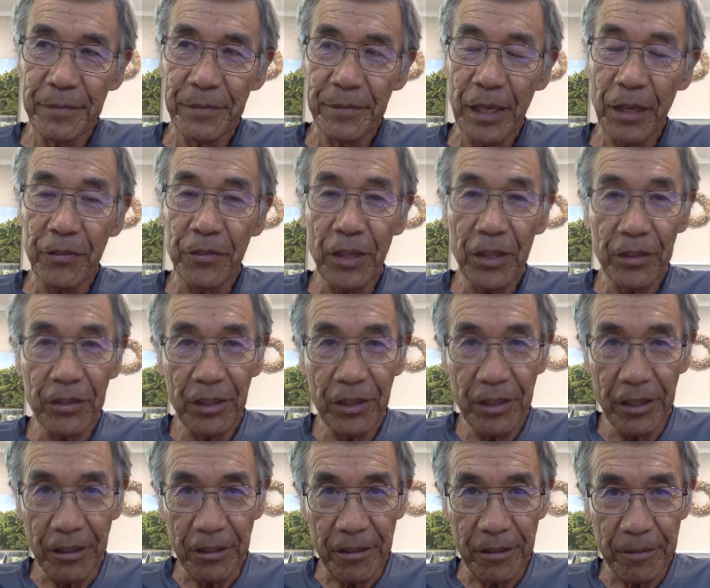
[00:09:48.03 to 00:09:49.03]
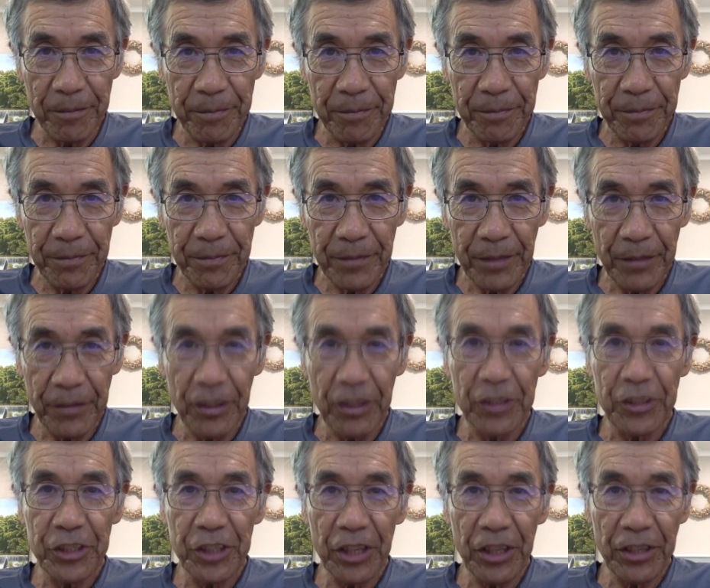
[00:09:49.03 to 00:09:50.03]
And they did it. And they
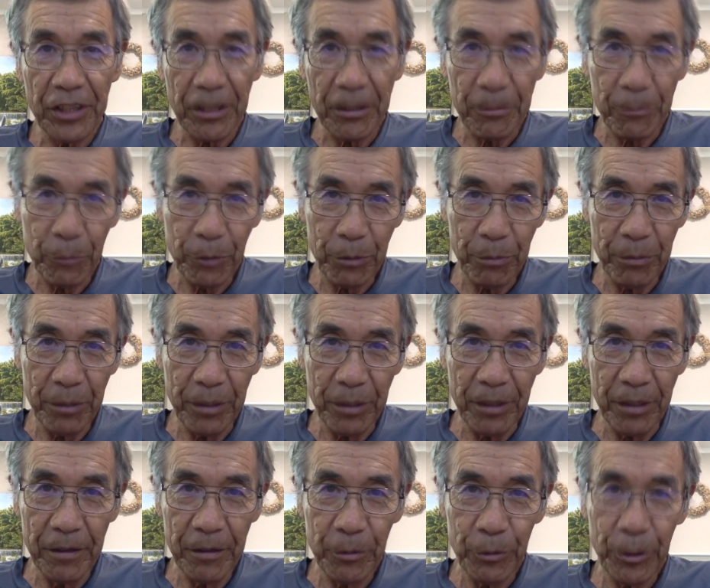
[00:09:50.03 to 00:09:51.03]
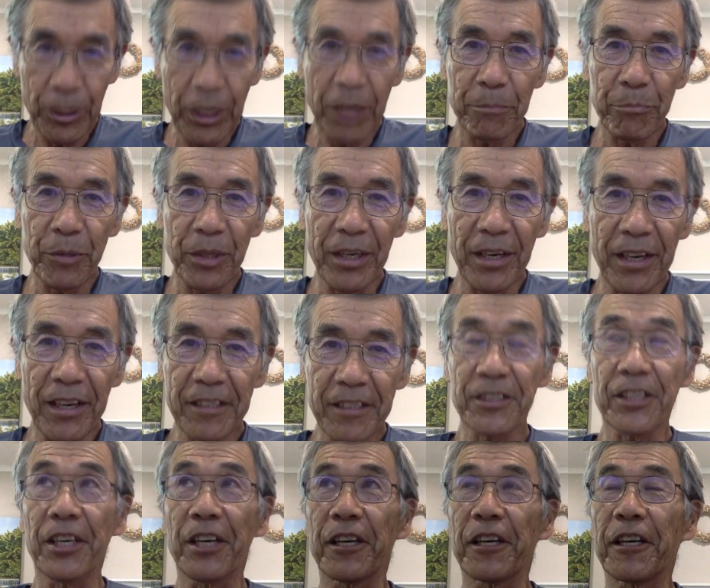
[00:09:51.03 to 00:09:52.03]
shared that with me without me
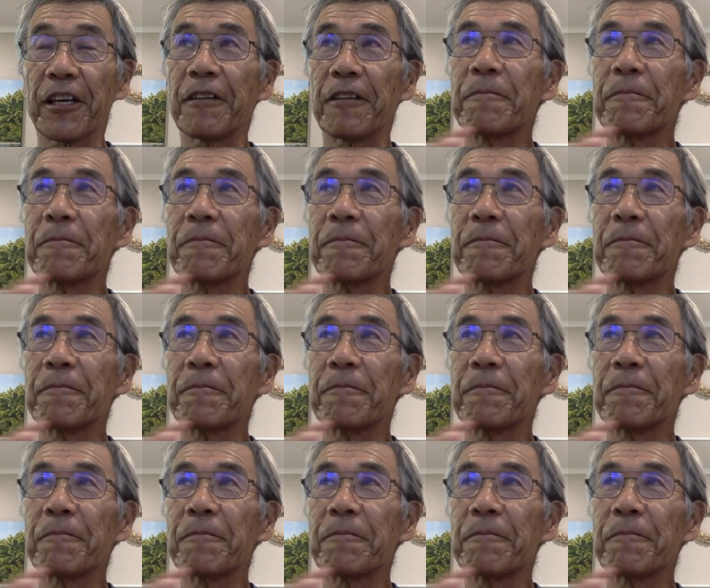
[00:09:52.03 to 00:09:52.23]
asking it.